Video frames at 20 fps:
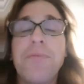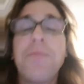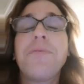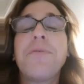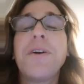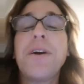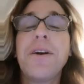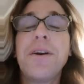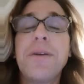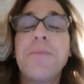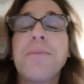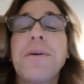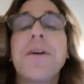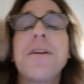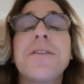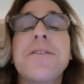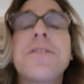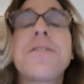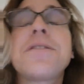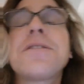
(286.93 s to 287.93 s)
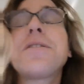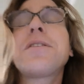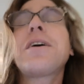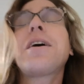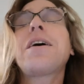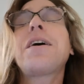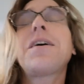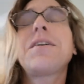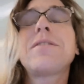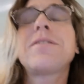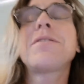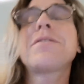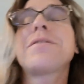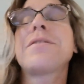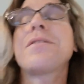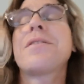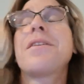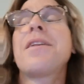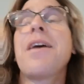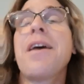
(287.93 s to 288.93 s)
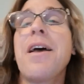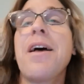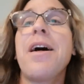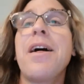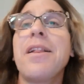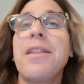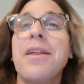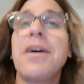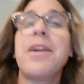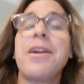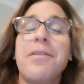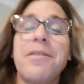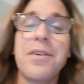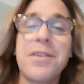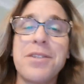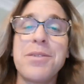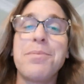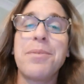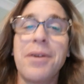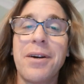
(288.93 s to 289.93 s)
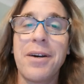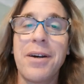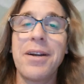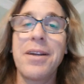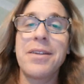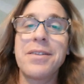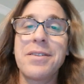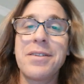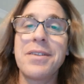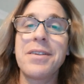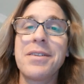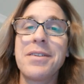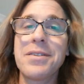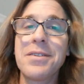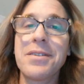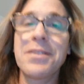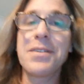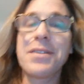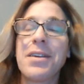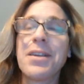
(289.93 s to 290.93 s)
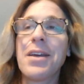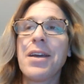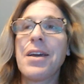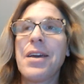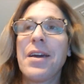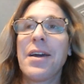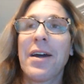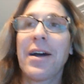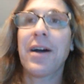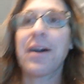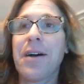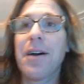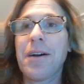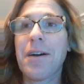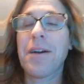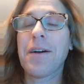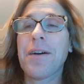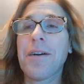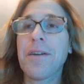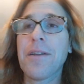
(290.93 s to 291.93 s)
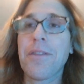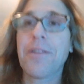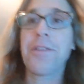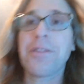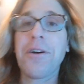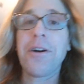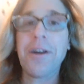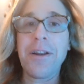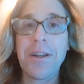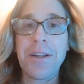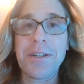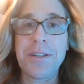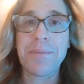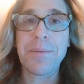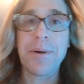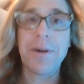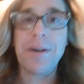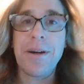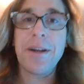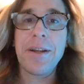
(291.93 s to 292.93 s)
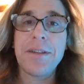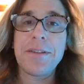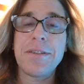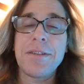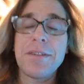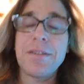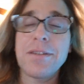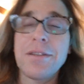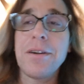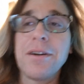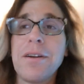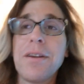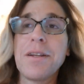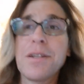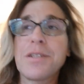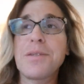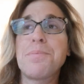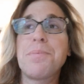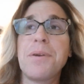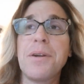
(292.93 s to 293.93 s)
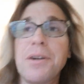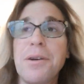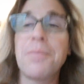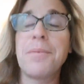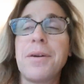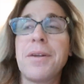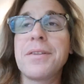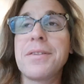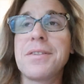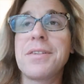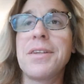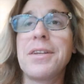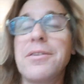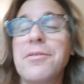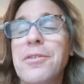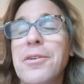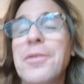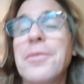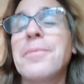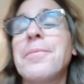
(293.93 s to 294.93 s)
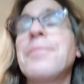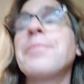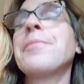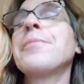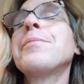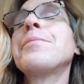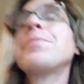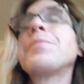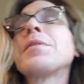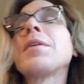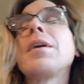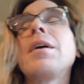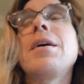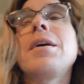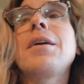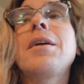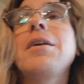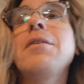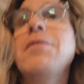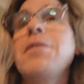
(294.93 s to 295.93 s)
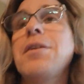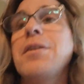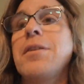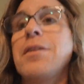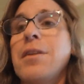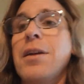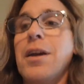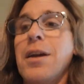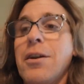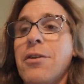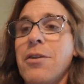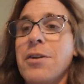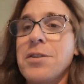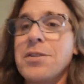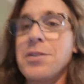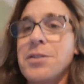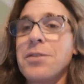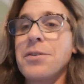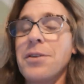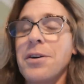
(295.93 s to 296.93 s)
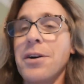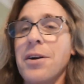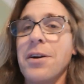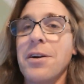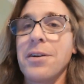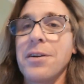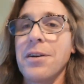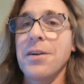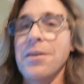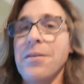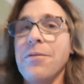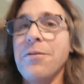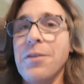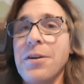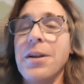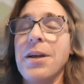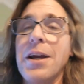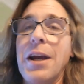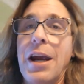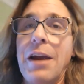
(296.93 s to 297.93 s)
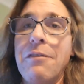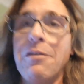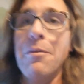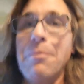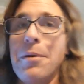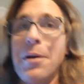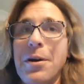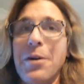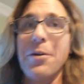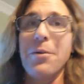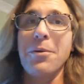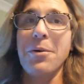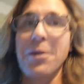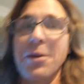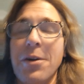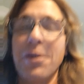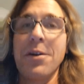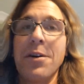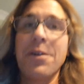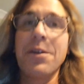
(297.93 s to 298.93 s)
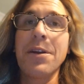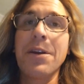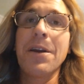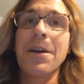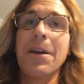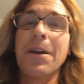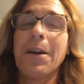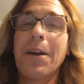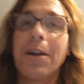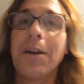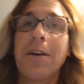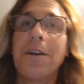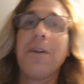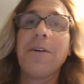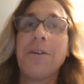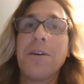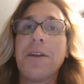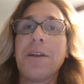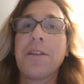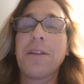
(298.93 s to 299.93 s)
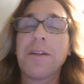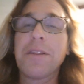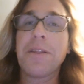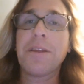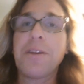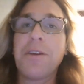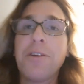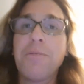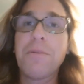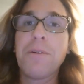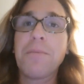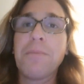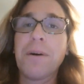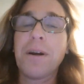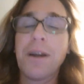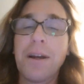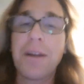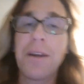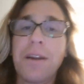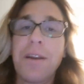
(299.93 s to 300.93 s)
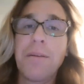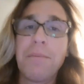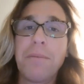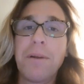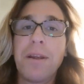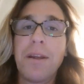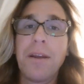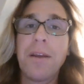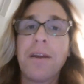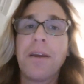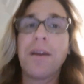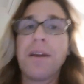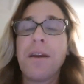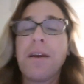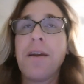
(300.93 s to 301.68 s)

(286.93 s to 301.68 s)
very much just a lot of experiences, thought experiences, thought experiments even, given a crystal garden, for lack of a better word, noting that the human mind can be